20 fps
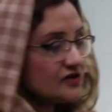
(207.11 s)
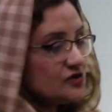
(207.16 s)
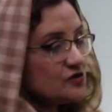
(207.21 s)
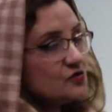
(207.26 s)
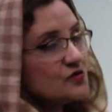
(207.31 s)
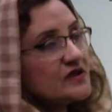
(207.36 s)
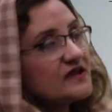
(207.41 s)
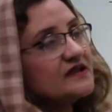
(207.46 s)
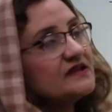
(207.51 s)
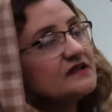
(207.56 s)
you
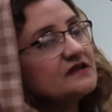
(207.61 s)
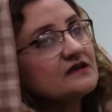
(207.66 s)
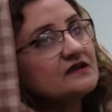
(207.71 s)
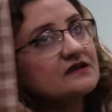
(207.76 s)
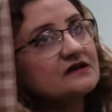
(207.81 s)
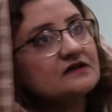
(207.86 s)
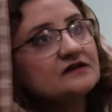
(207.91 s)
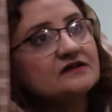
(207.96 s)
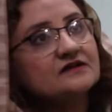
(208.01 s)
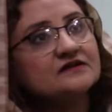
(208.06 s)
can
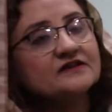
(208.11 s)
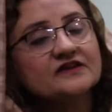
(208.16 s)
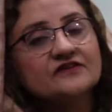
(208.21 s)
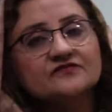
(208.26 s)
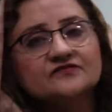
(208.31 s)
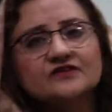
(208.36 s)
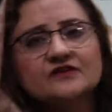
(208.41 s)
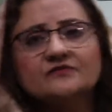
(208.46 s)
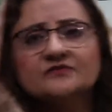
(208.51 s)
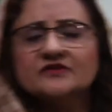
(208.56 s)

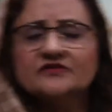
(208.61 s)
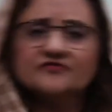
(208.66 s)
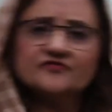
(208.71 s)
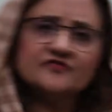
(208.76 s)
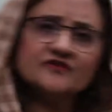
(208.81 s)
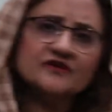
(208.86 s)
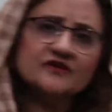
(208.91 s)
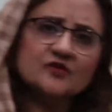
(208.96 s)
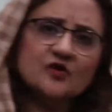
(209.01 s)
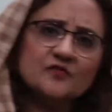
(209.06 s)
give them
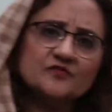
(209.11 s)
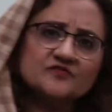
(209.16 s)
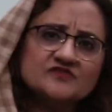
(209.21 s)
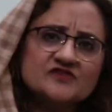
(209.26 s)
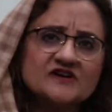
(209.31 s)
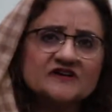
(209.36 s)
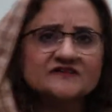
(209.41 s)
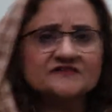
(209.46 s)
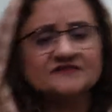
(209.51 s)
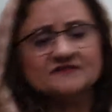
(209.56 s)
different
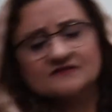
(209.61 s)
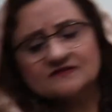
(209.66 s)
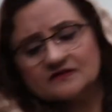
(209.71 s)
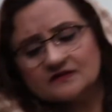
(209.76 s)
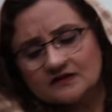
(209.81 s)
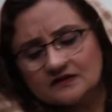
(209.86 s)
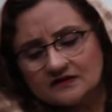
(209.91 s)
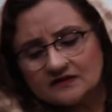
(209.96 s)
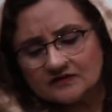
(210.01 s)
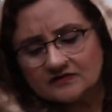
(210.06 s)
objects,
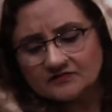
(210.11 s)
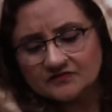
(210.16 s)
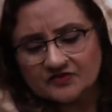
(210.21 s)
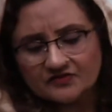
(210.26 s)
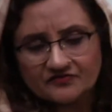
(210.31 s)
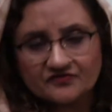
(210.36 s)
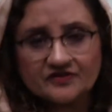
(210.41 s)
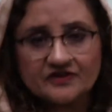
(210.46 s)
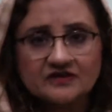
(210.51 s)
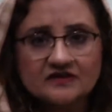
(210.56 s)

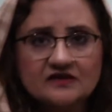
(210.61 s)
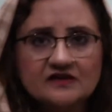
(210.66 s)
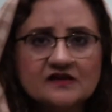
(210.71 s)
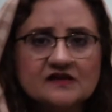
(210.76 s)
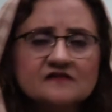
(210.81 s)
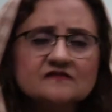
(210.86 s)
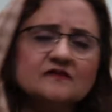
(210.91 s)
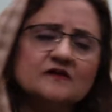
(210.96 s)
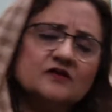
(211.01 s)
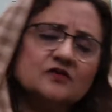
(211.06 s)
different
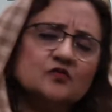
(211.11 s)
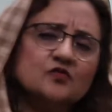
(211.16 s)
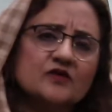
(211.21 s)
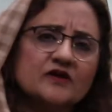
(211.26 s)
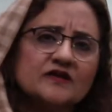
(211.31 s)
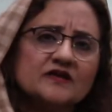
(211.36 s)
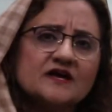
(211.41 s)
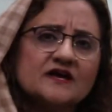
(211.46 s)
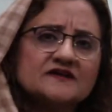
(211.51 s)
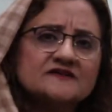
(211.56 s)
things, and you
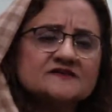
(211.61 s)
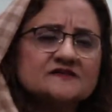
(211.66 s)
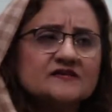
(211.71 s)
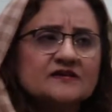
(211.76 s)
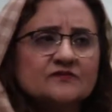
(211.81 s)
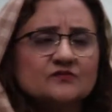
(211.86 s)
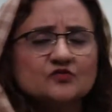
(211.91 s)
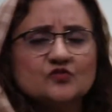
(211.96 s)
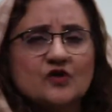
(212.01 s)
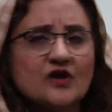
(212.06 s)
can ask
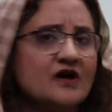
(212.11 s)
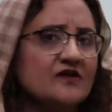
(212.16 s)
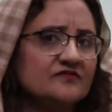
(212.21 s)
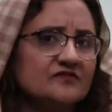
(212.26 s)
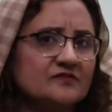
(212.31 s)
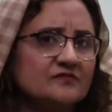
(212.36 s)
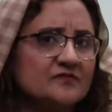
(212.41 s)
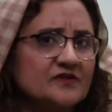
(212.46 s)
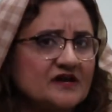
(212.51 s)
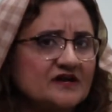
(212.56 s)
them to have
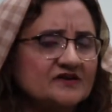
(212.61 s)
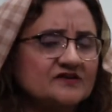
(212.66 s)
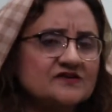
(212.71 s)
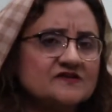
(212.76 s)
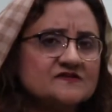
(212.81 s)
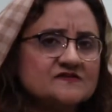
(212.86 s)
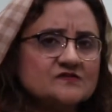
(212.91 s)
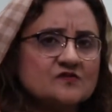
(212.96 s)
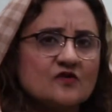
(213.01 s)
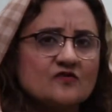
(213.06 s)
the
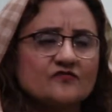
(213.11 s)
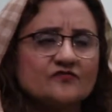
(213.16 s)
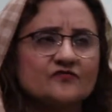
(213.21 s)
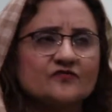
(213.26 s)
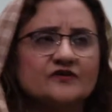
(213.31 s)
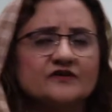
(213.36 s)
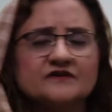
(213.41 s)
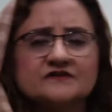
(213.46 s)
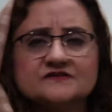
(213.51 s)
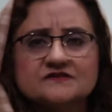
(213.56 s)
practice of
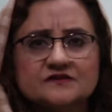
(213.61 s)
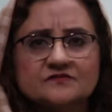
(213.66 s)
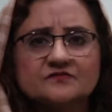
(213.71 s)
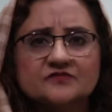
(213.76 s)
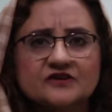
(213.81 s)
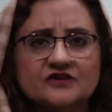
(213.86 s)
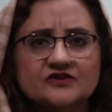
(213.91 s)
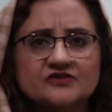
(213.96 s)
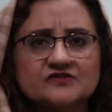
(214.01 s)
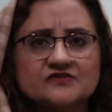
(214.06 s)

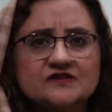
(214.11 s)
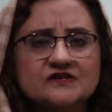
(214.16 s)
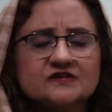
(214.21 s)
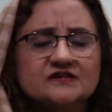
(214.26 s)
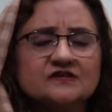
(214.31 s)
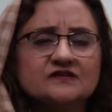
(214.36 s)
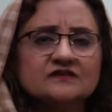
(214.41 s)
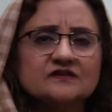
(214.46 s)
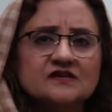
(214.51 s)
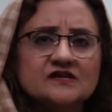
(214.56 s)
subtracting
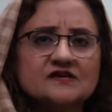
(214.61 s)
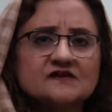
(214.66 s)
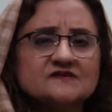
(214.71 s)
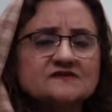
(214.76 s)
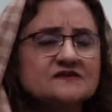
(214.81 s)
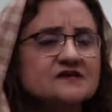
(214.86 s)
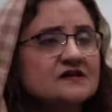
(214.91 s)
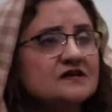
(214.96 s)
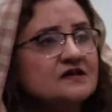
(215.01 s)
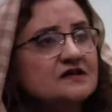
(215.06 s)
the things,
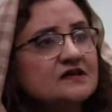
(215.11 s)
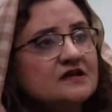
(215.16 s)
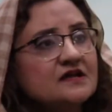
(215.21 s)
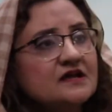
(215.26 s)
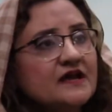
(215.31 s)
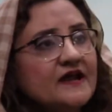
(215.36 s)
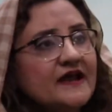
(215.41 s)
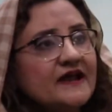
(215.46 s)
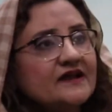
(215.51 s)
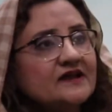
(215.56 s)

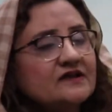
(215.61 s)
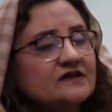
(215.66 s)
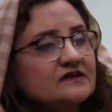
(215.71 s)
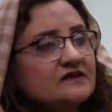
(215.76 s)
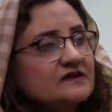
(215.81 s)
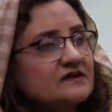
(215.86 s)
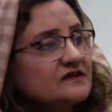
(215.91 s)
and